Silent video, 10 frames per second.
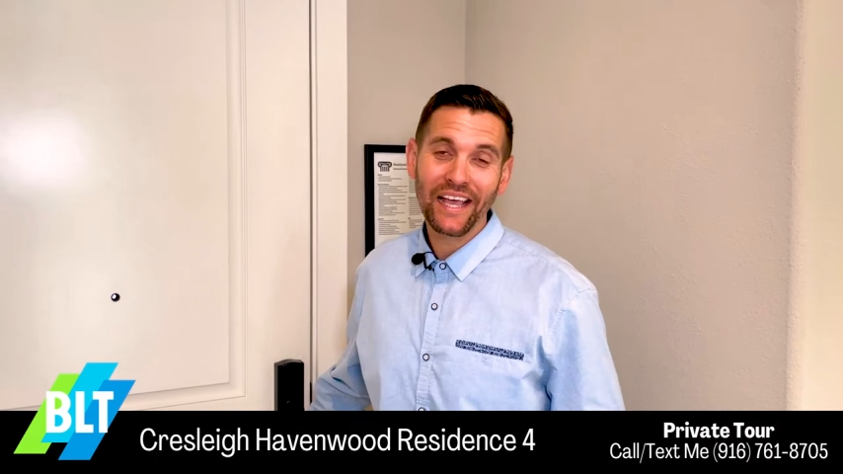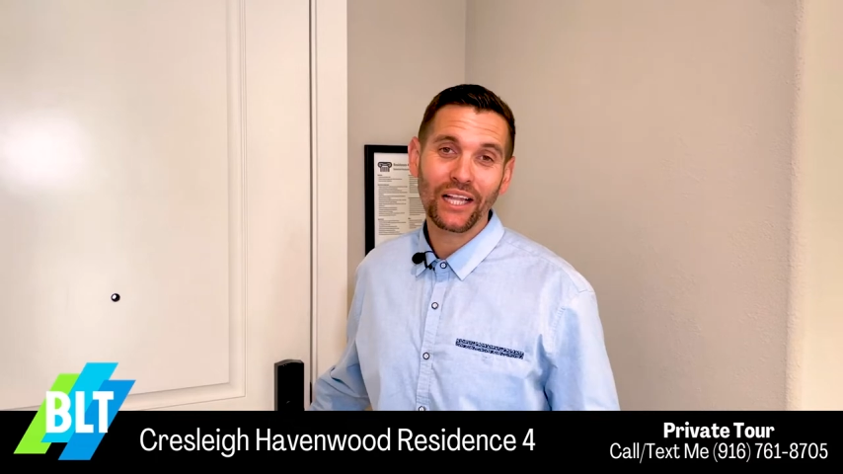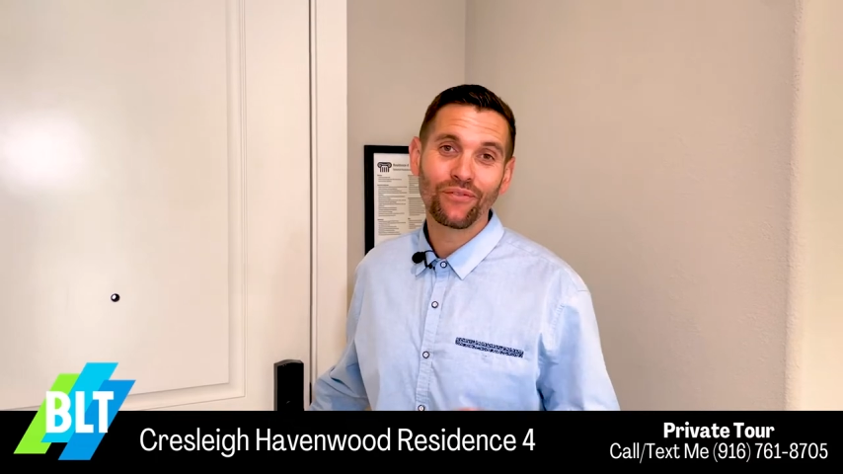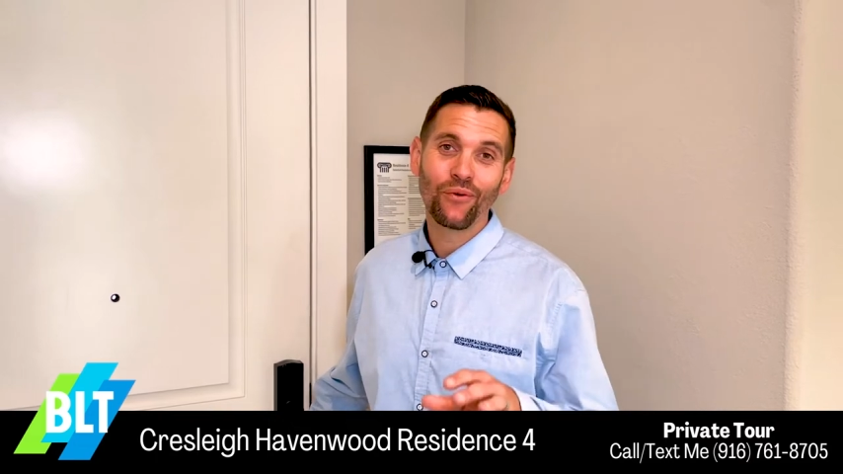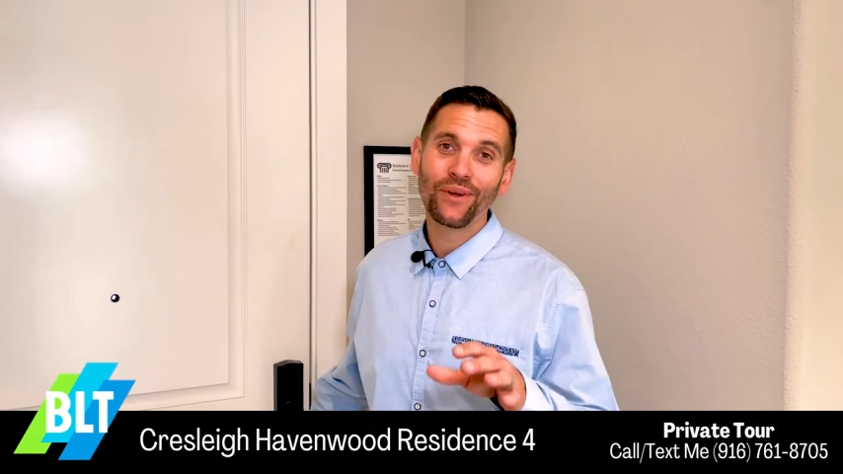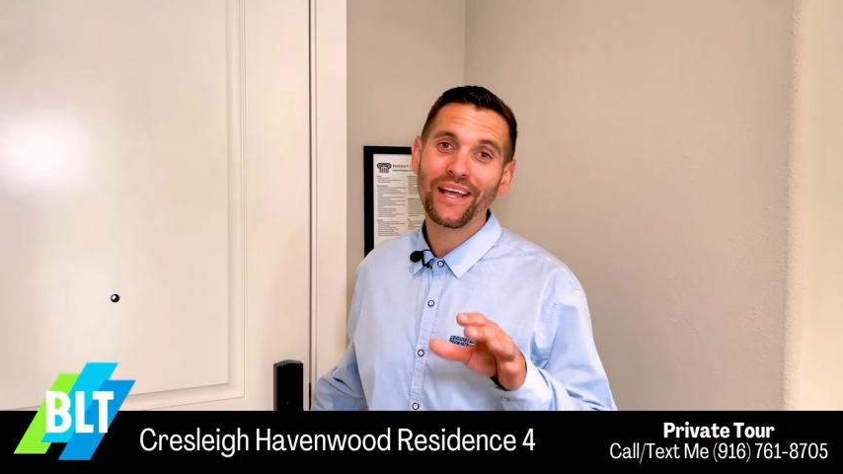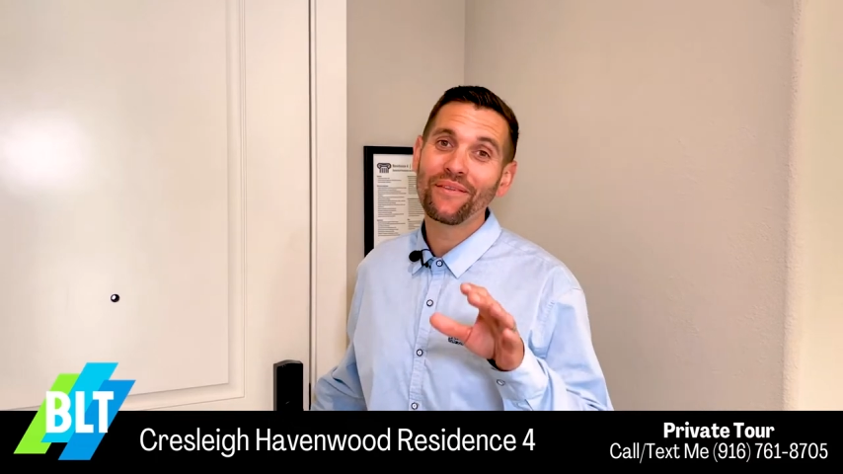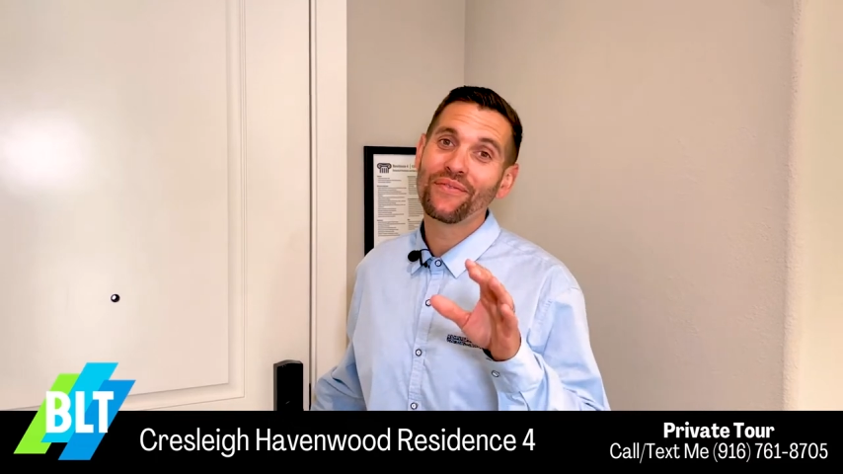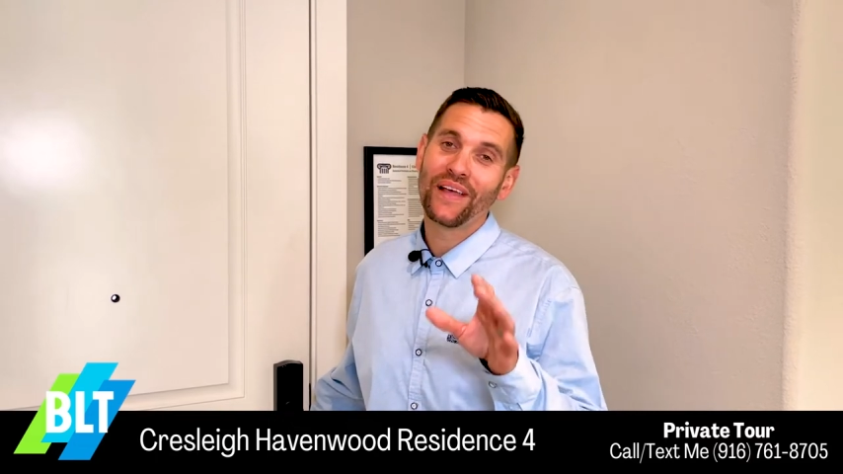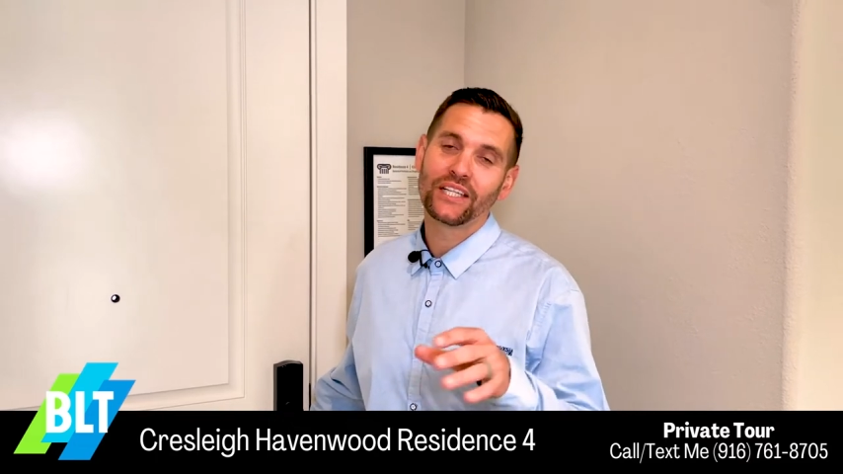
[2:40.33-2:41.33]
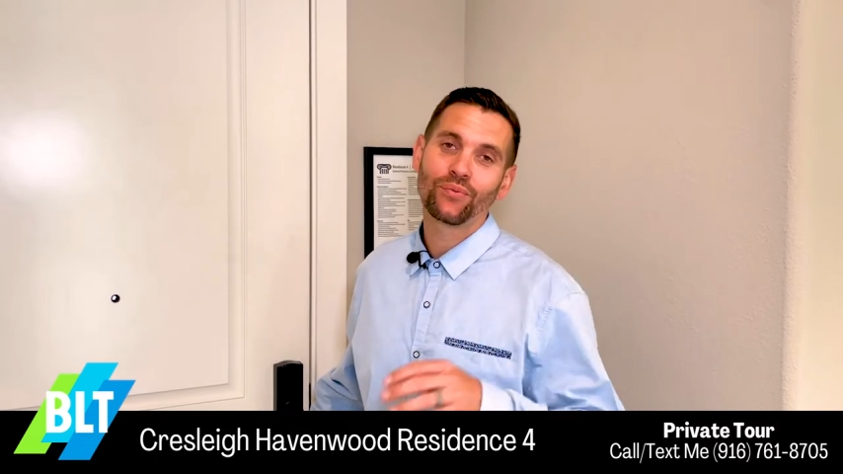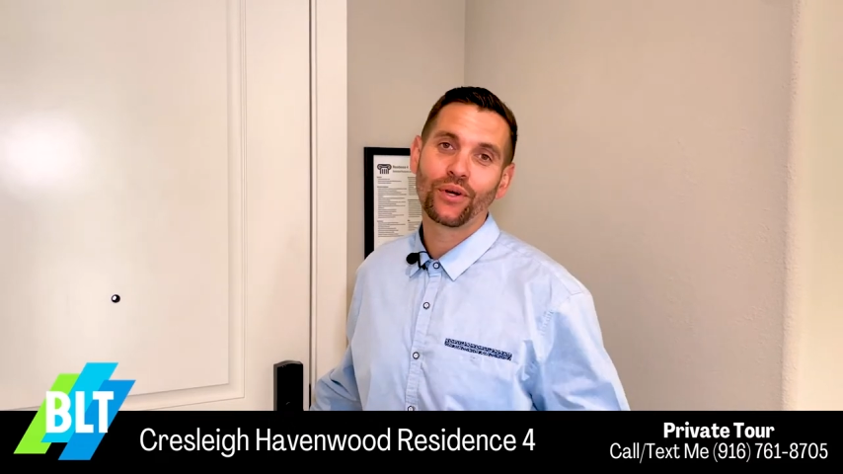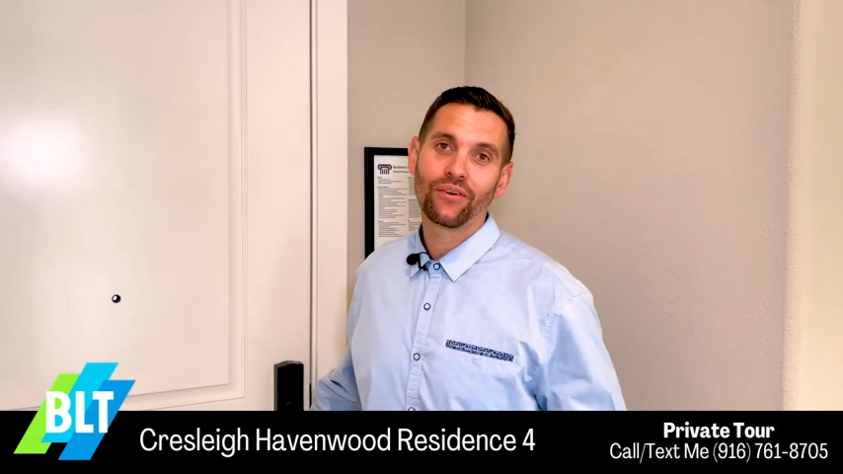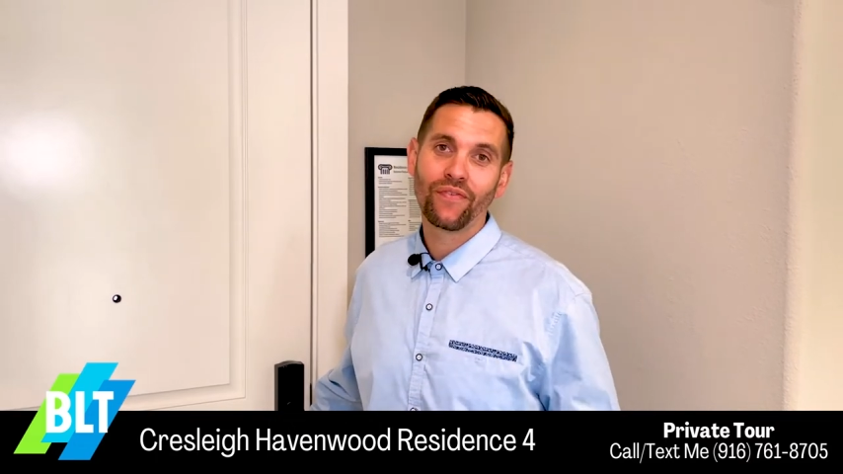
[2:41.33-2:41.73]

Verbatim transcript: California. That's where you'll